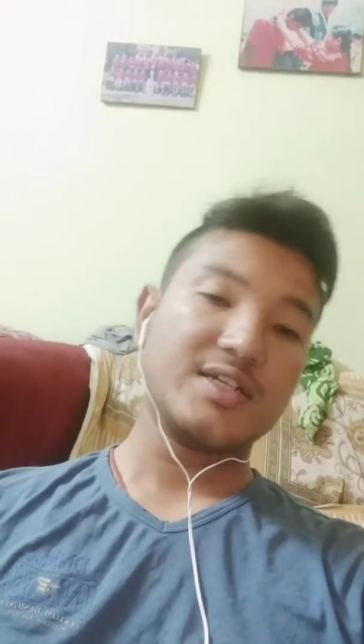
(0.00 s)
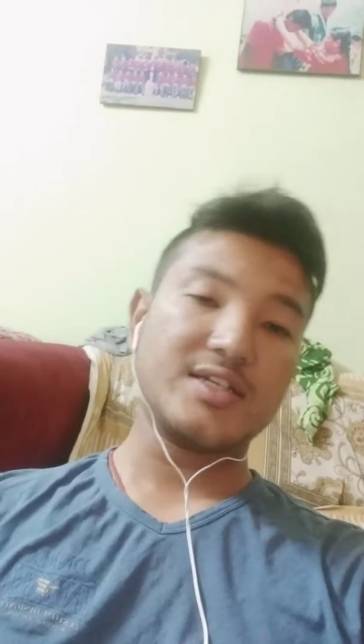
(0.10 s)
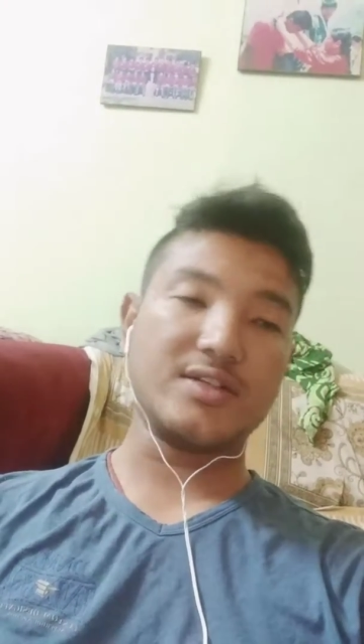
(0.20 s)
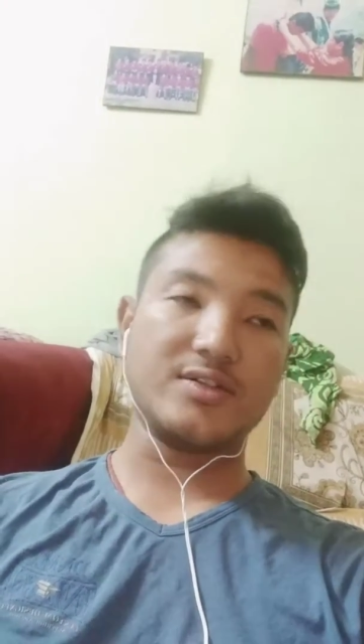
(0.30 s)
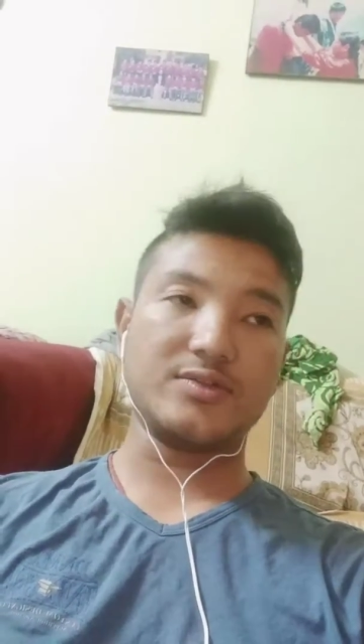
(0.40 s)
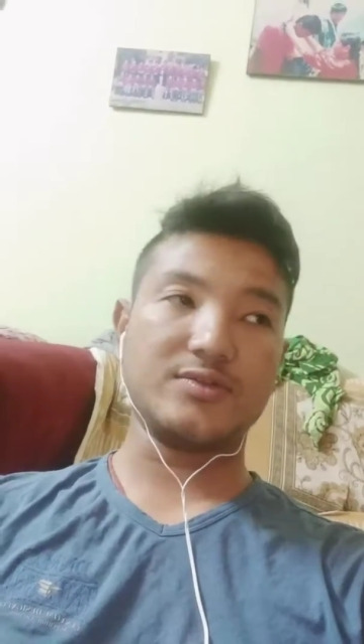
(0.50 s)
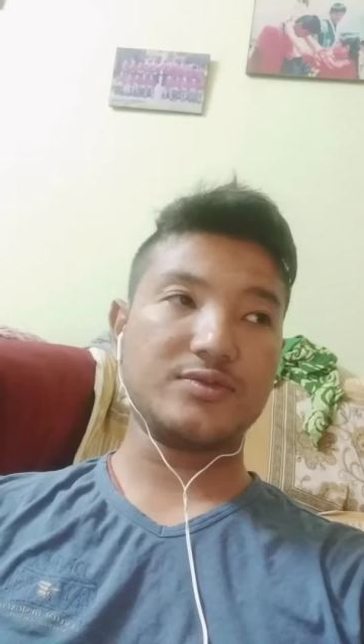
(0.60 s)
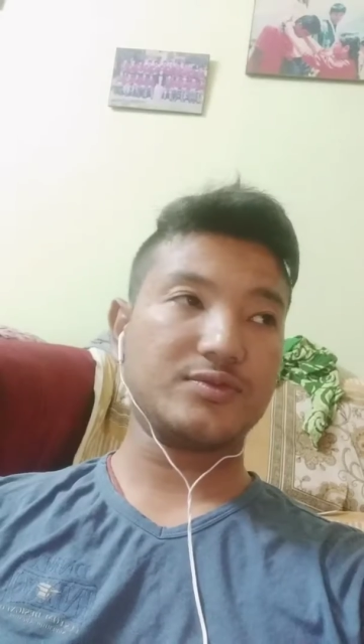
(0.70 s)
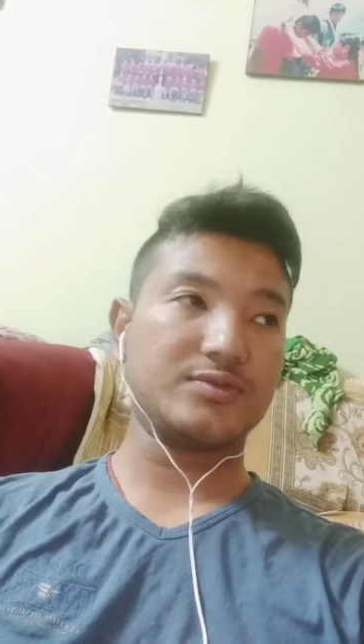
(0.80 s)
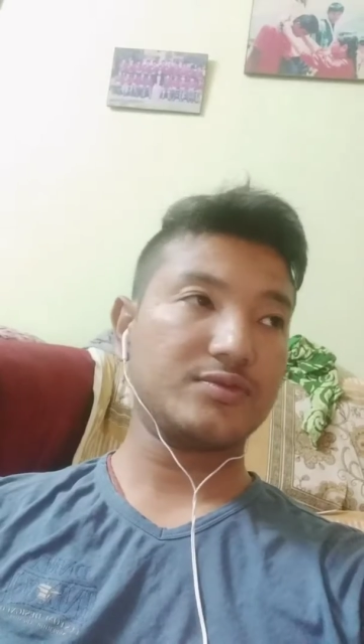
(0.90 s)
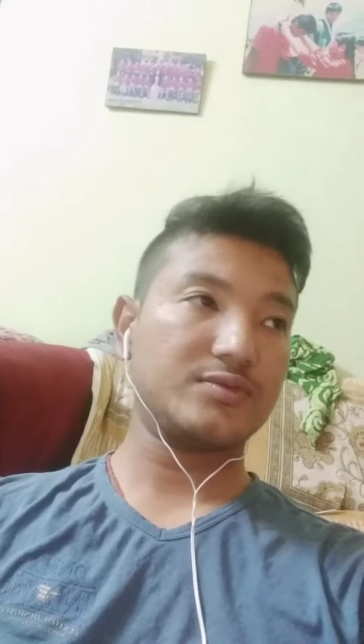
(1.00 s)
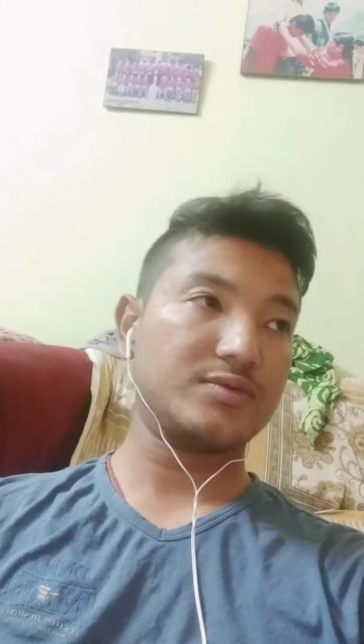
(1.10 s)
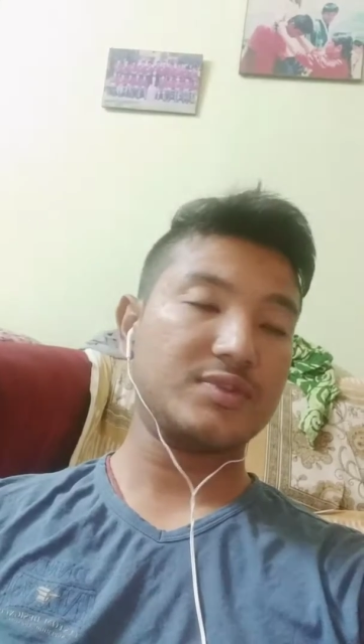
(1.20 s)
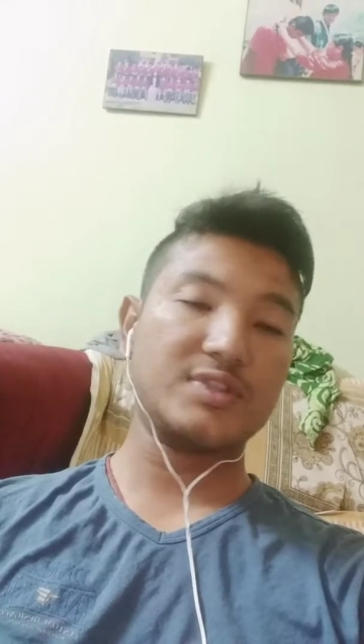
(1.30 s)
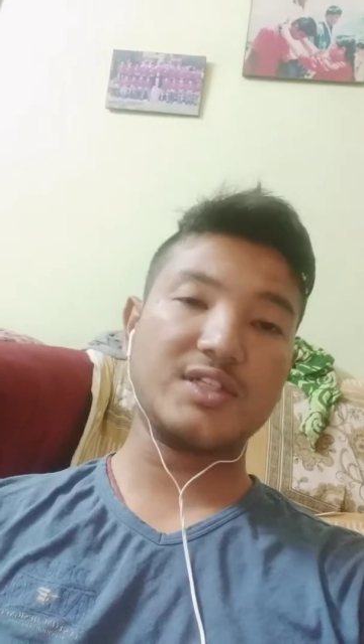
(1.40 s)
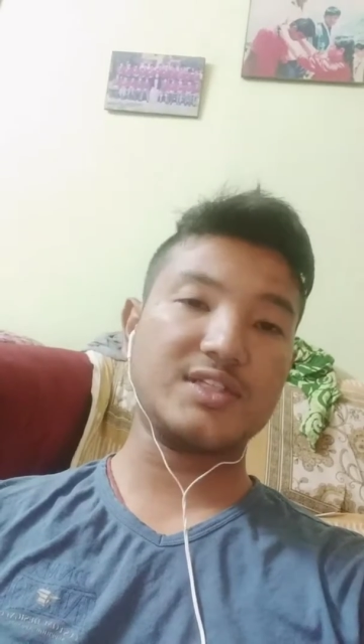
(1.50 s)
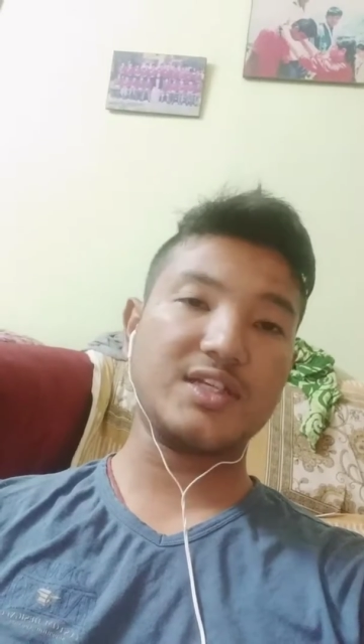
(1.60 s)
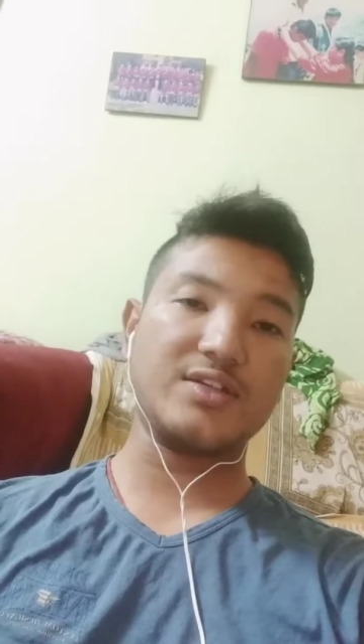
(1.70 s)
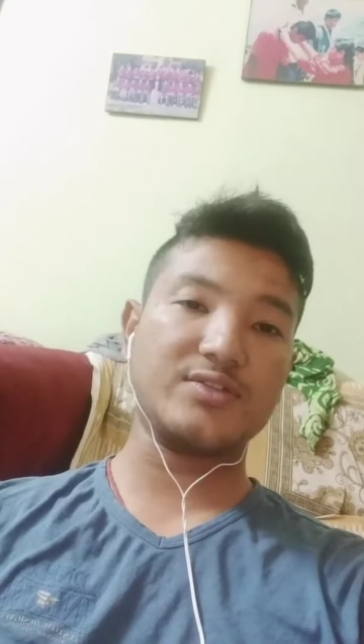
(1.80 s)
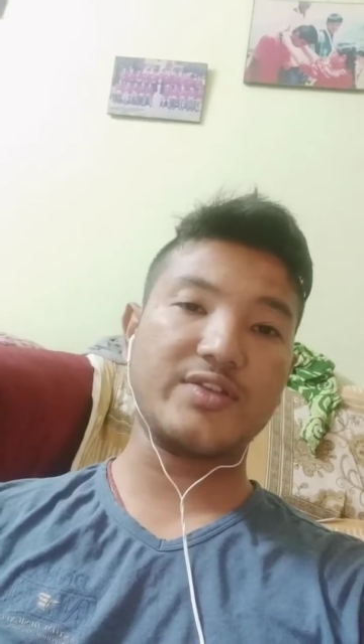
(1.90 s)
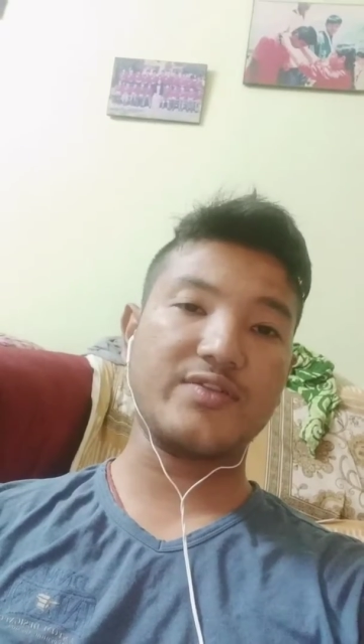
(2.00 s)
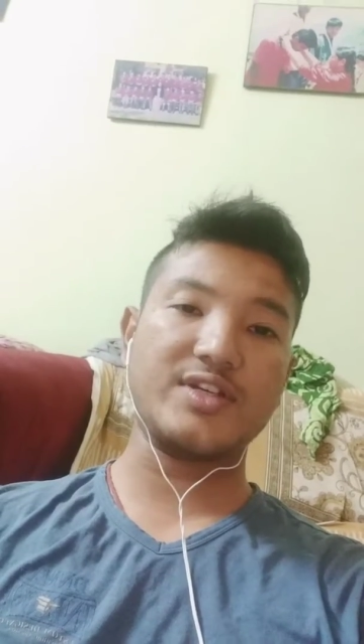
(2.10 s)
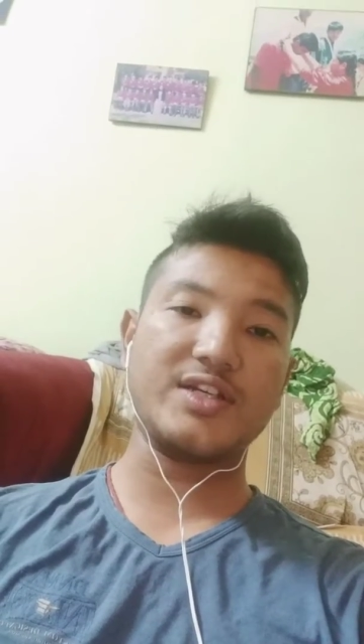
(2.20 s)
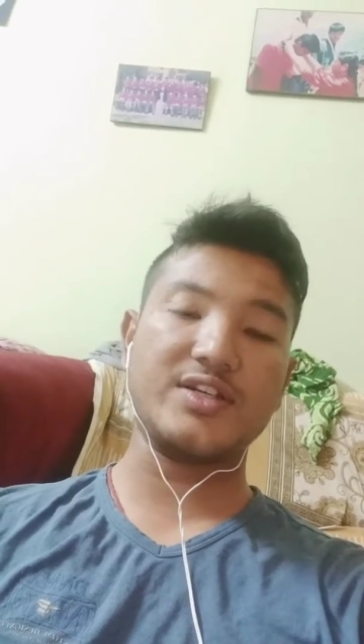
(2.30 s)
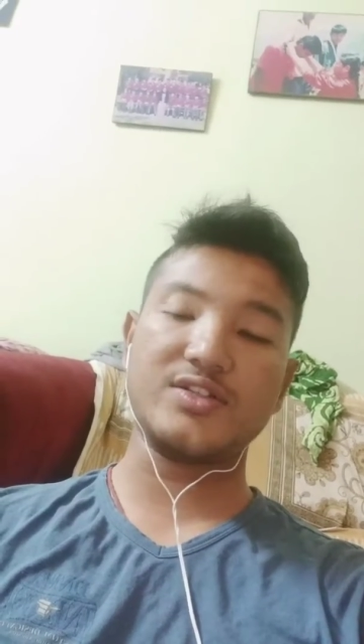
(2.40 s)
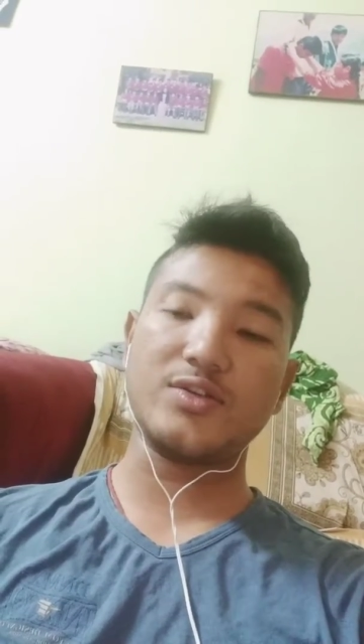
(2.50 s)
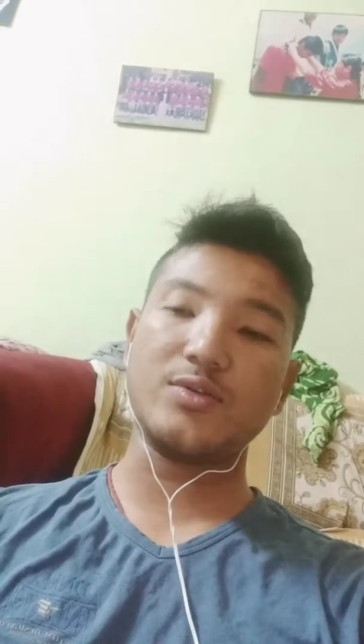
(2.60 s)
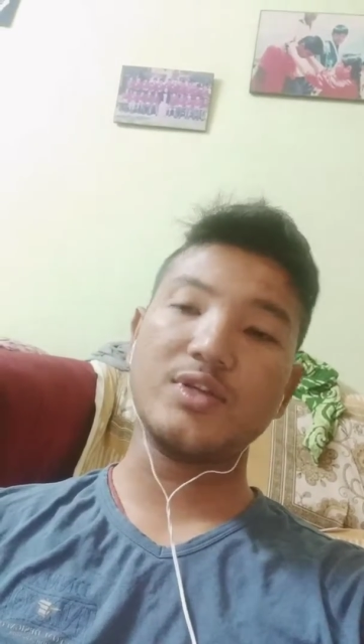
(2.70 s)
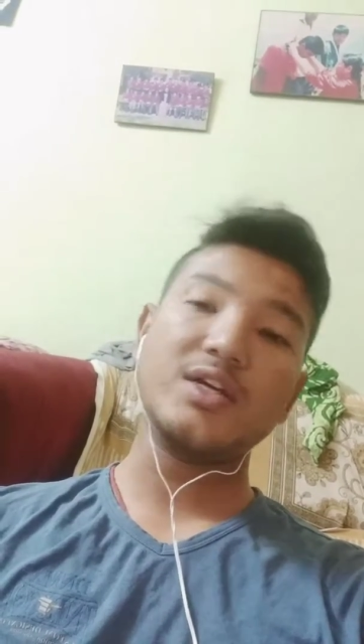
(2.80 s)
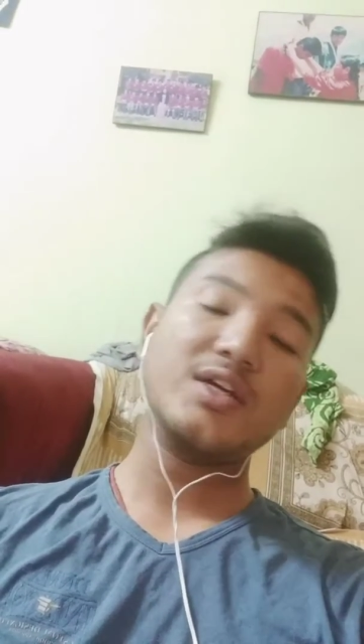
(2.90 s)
you know, 16 or 17 years old,